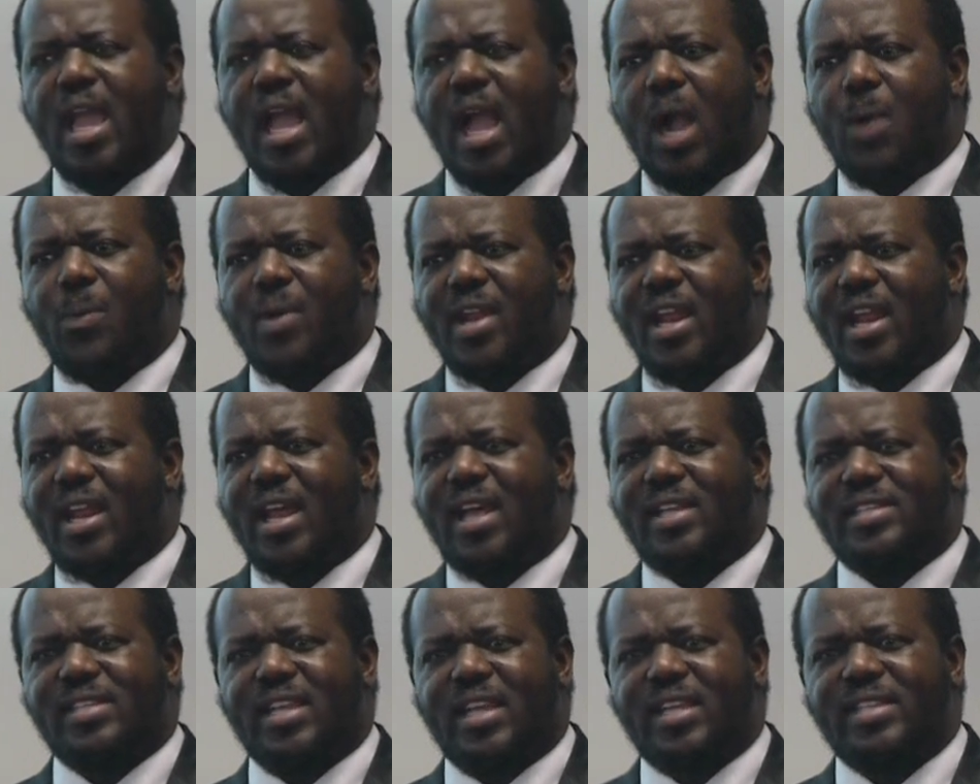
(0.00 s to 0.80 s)
And we then
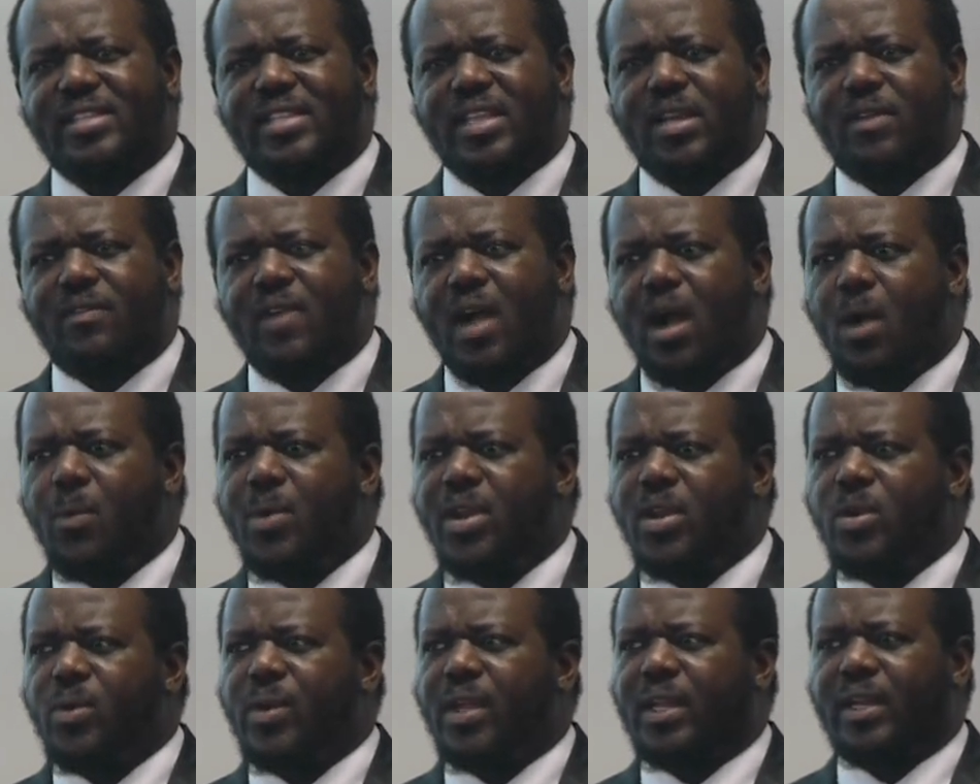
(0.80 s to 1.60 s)
asked ourselves, how are
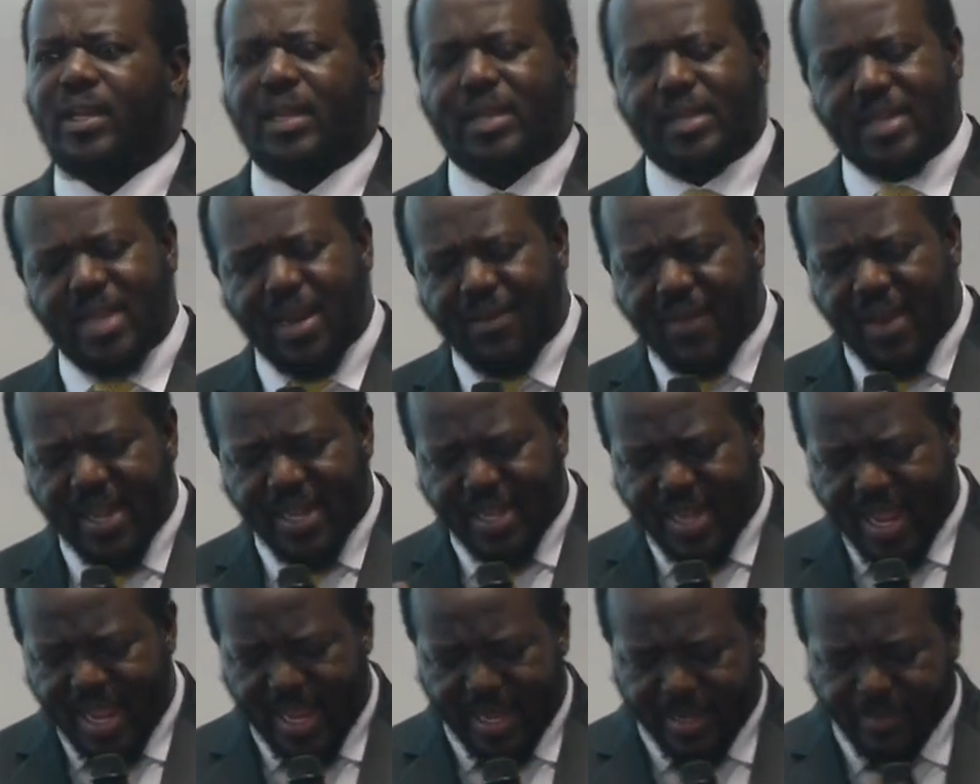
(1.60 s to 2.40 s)
we doing? There
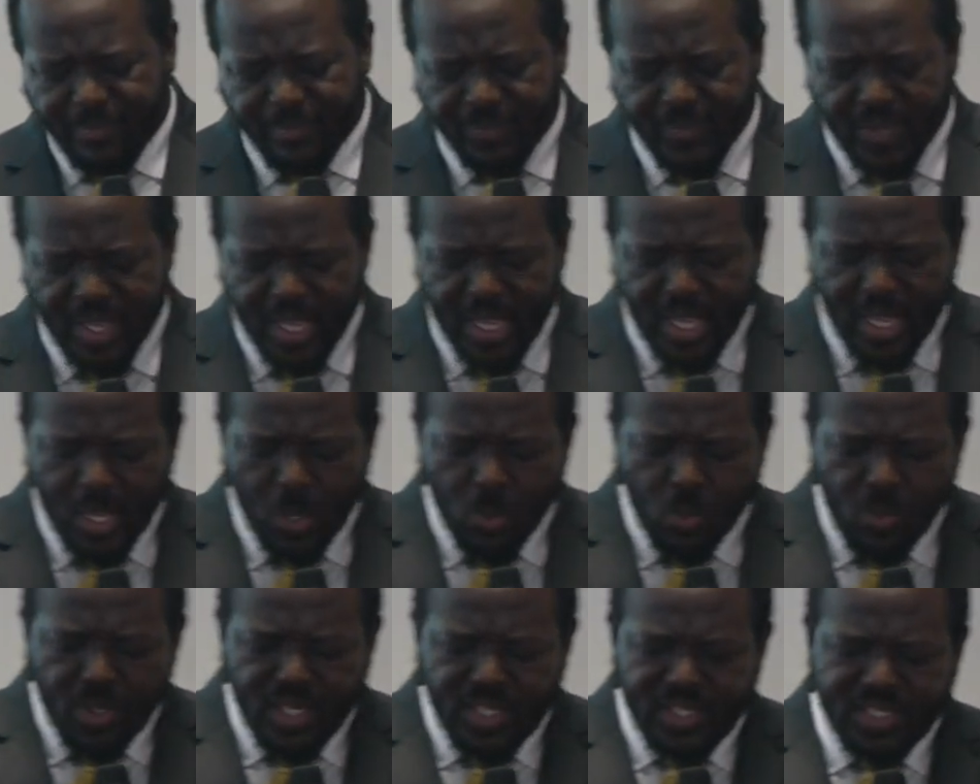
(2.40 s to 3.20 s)
and then,
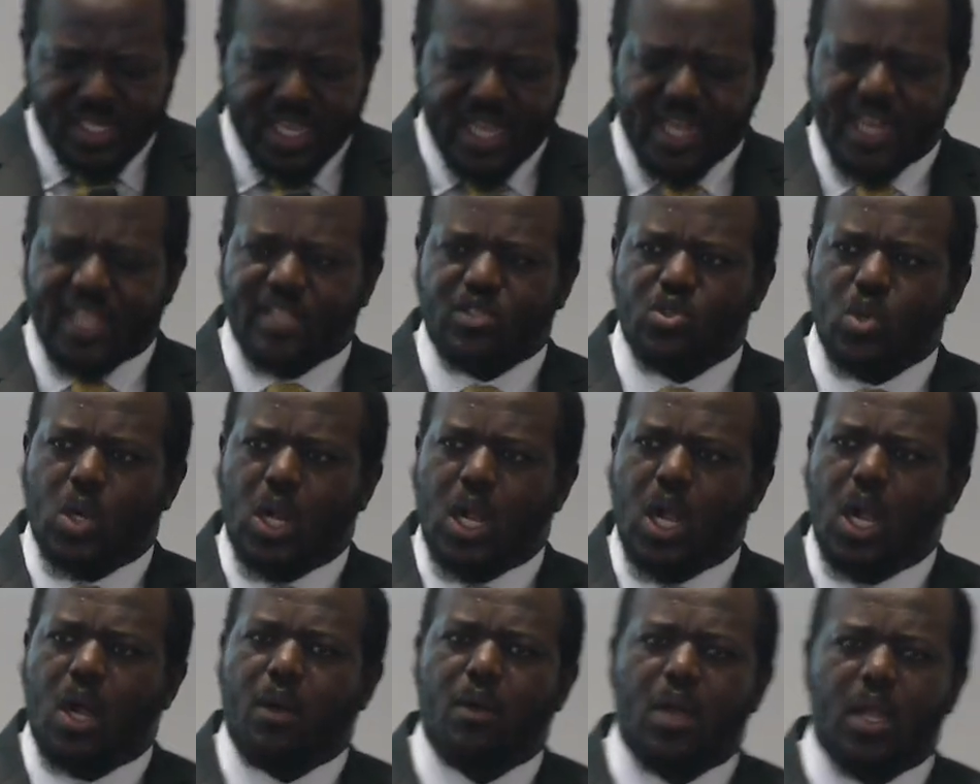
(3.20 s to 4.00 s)
we decided
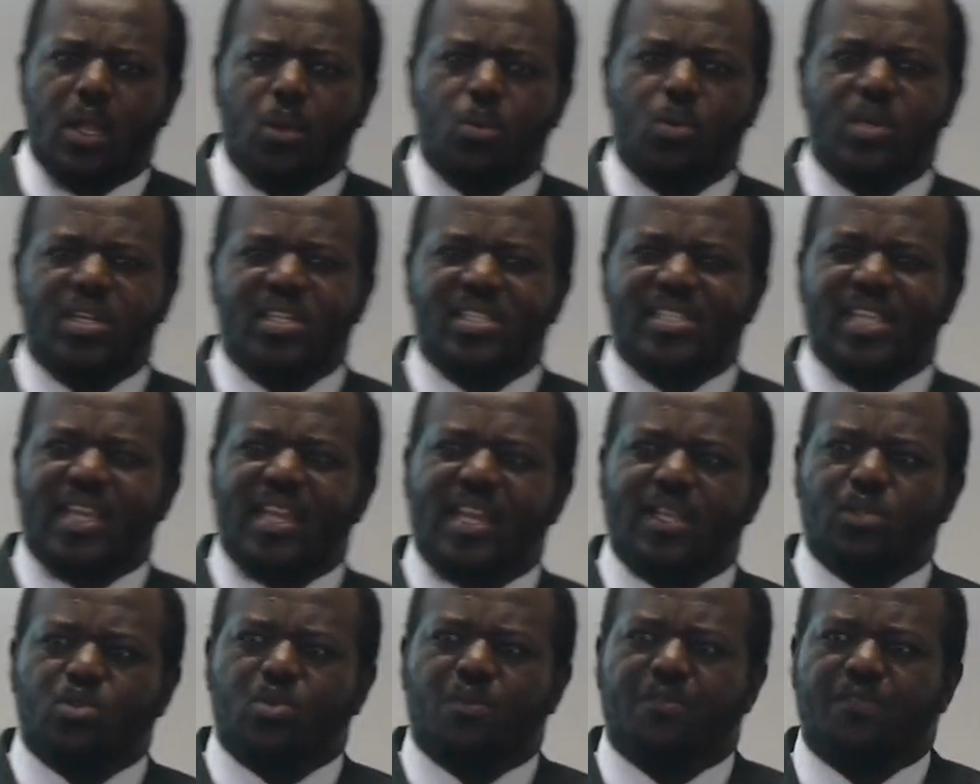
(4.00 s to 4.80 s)
to, we
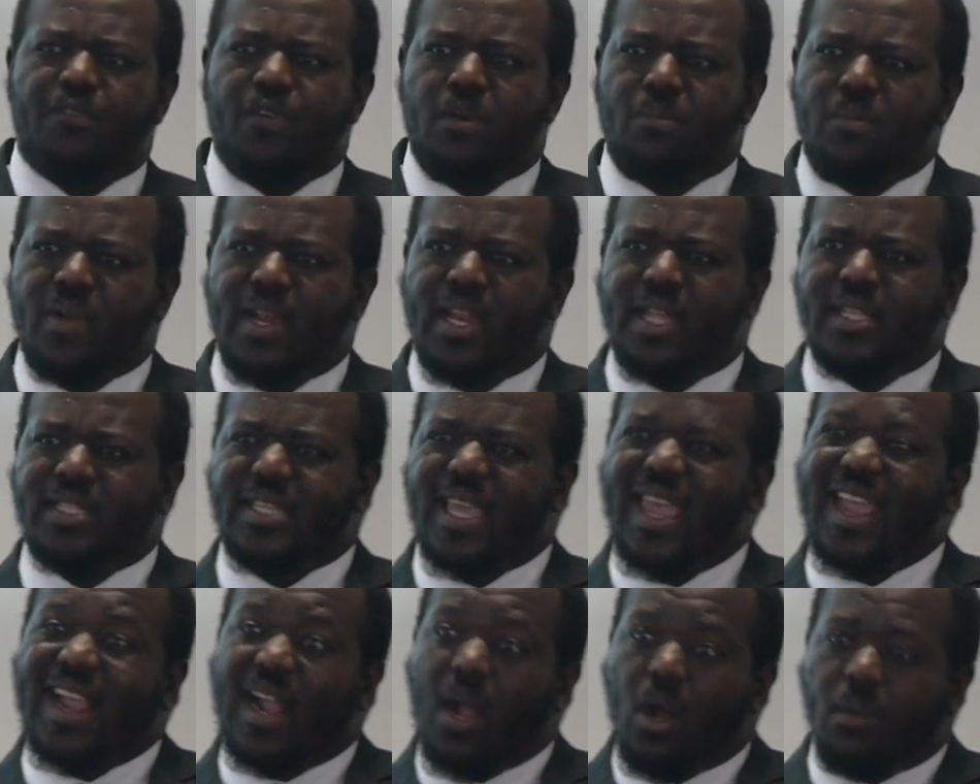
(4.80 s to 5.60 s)
decided to formulate
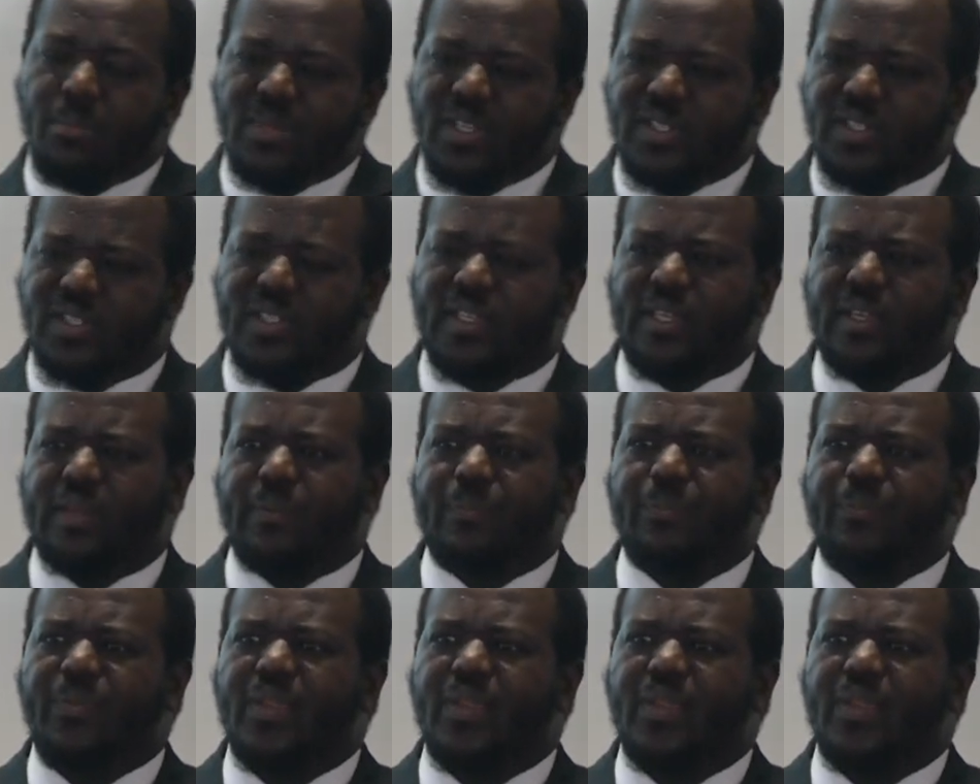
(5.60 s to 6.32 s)
a committee,